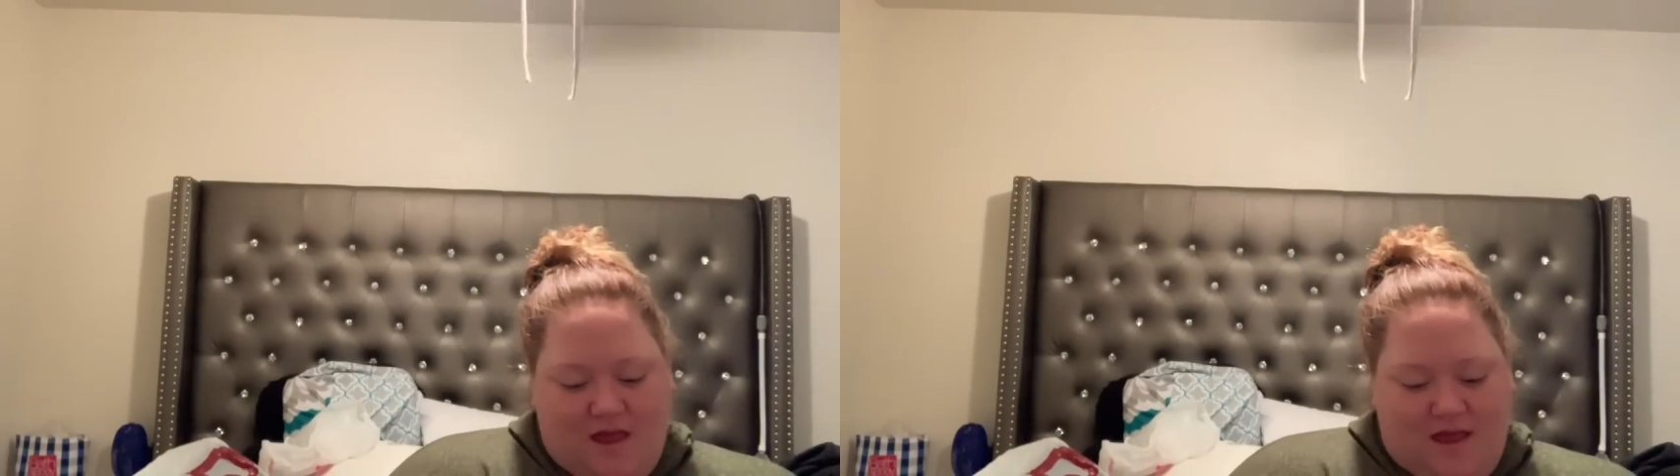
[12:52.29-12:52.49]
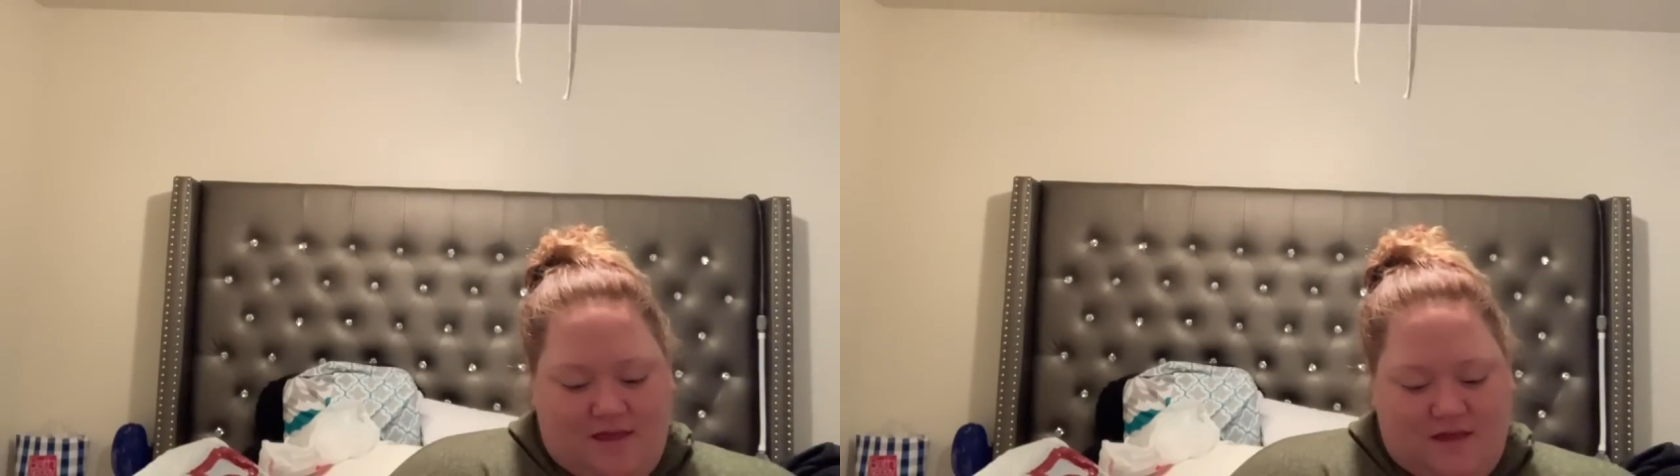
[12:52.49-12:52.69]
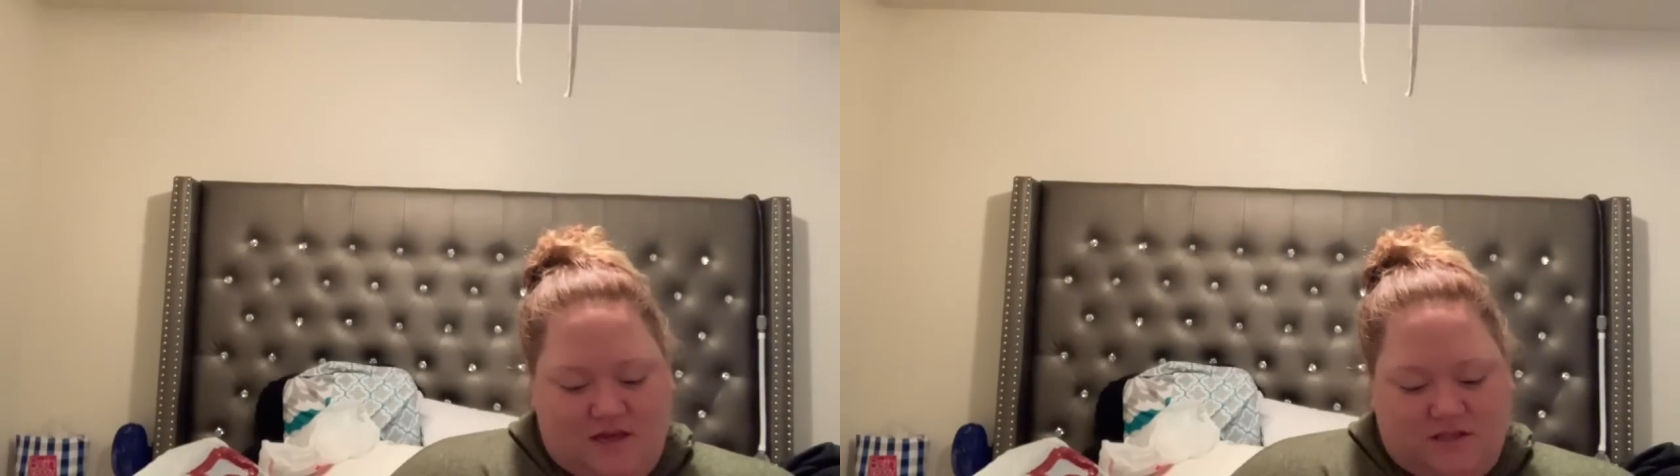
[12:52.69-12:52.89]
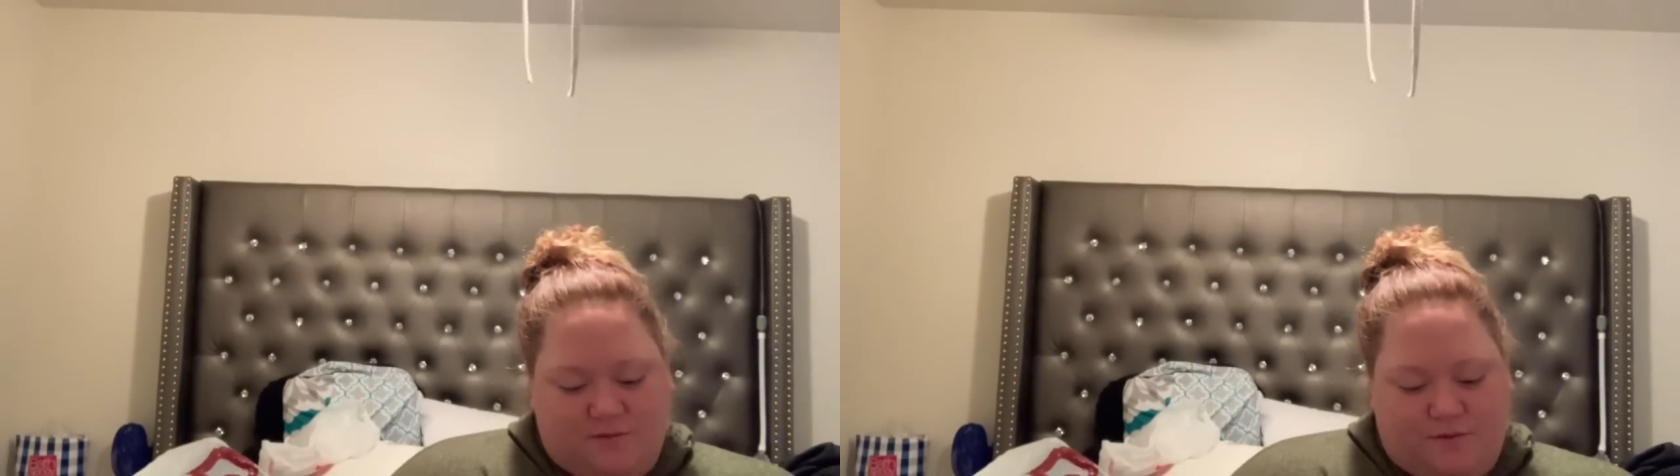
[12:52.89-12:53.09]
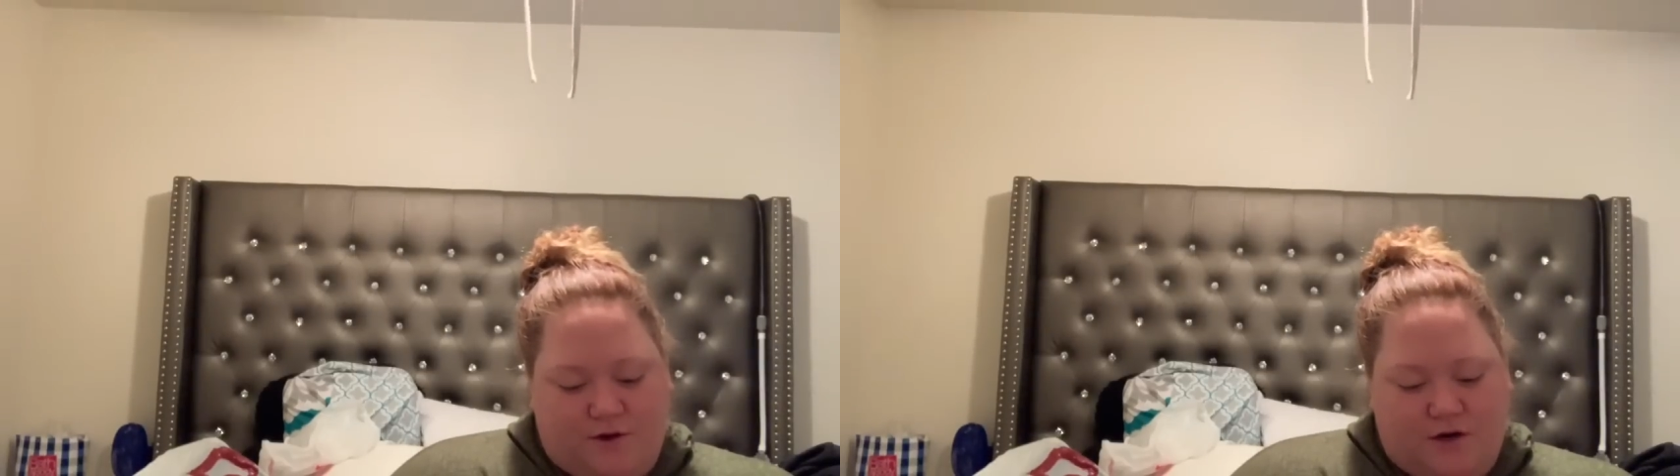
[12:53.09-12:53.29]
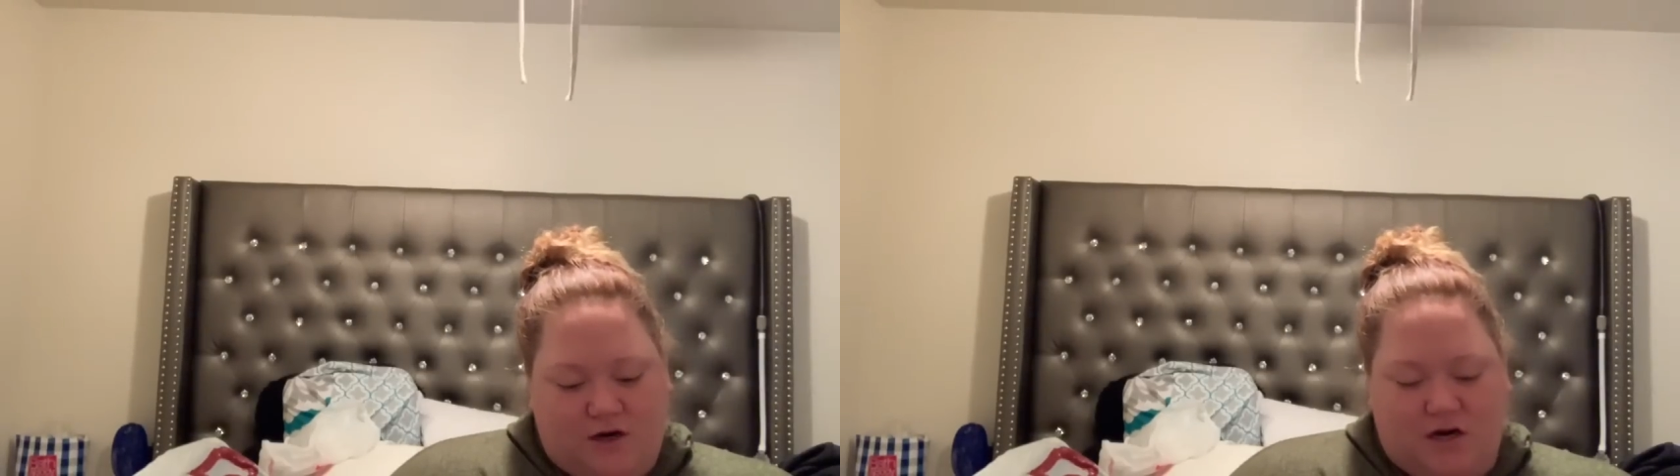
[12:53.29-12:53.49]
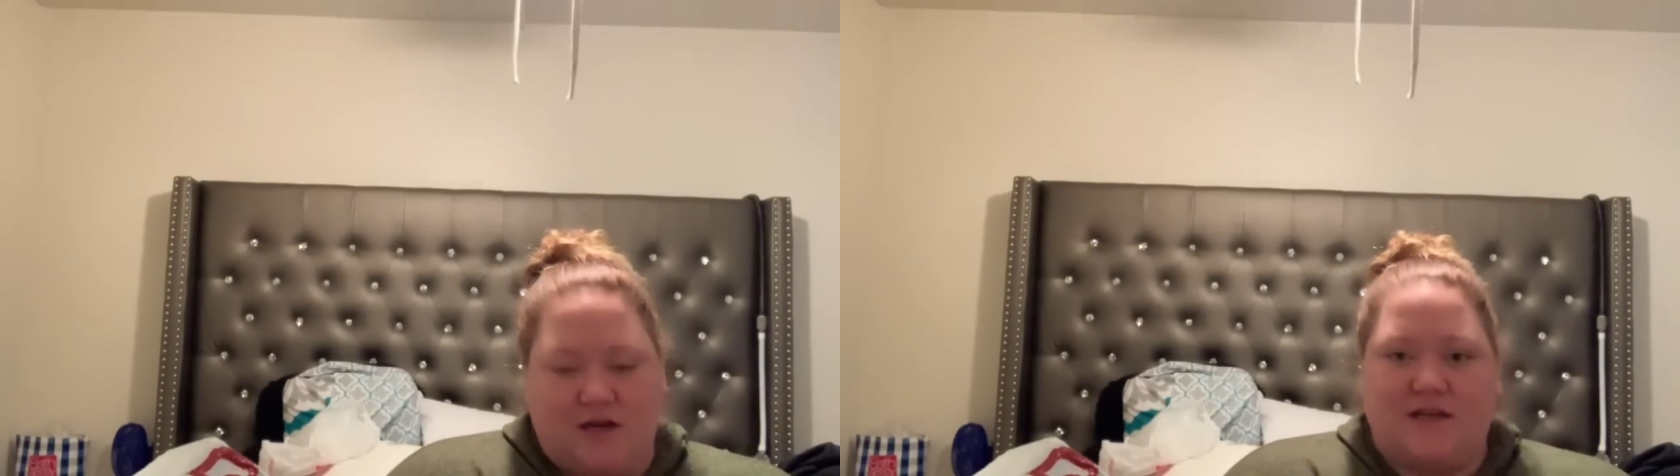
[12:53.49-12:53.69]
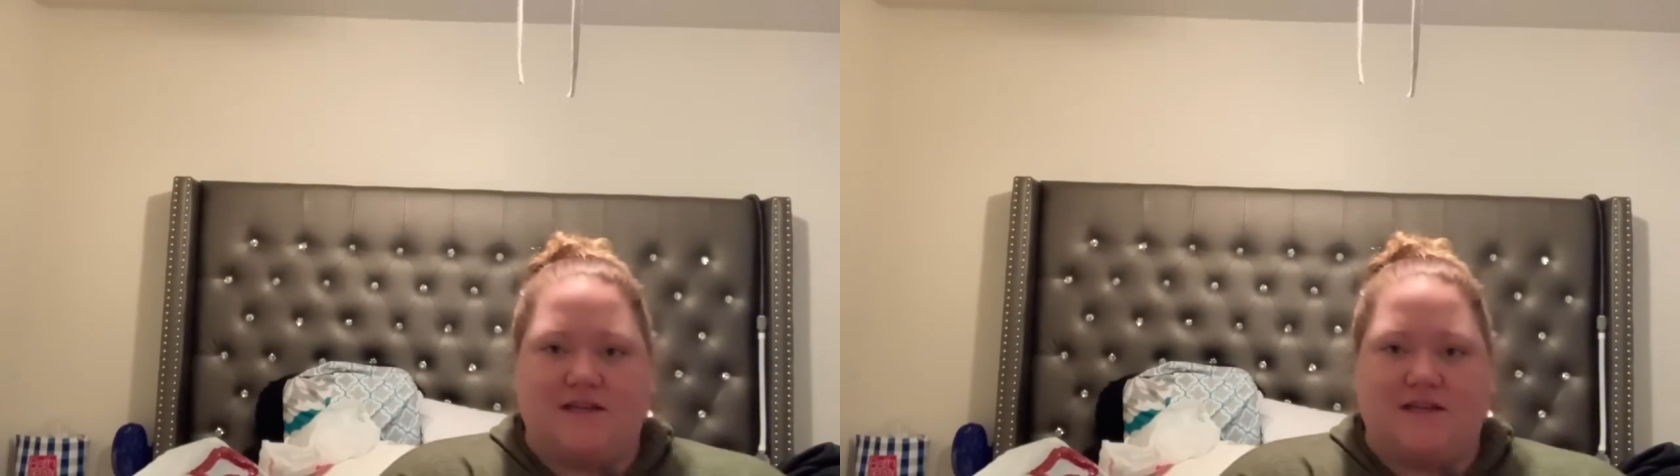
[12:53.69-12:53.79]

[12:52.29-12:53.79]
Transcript: And these were